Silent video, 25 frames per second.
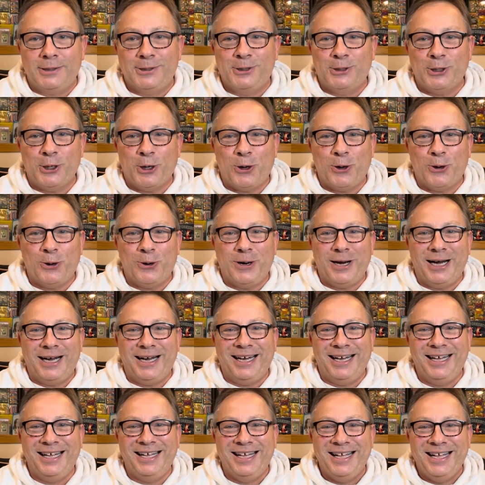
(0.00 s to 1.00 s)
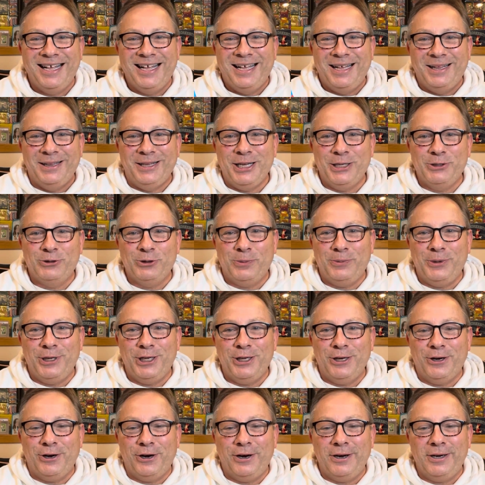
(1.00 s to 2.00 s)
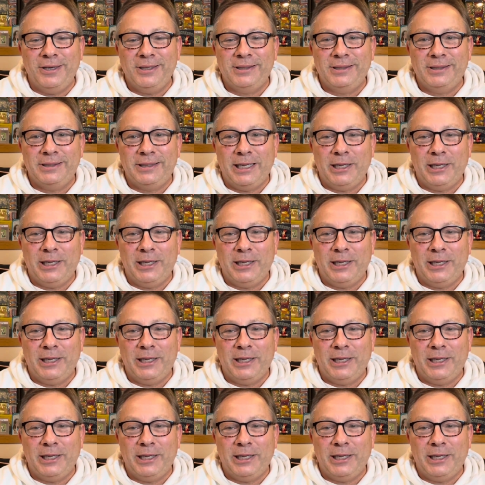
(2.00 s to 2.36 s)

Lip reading: So these will be yours.